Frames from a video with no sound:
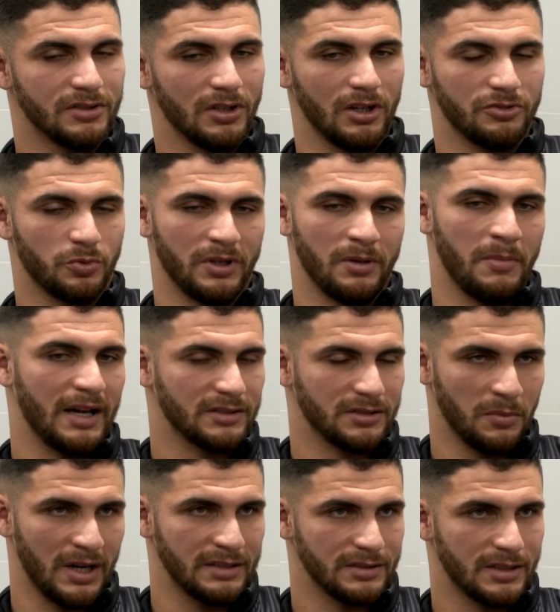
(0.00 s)
So I just want to
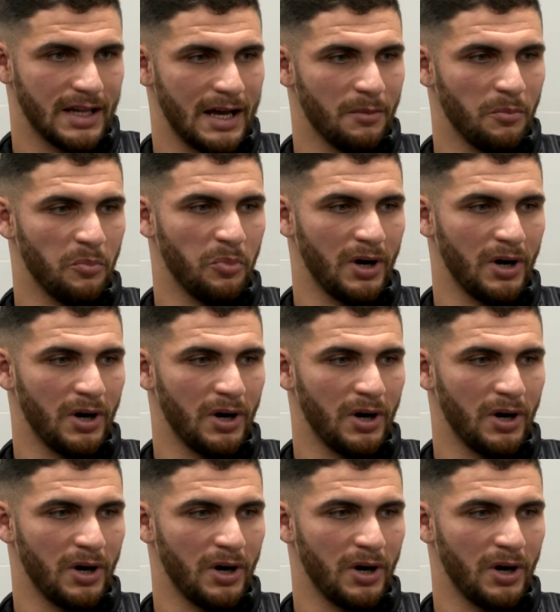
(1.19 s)
maximise that.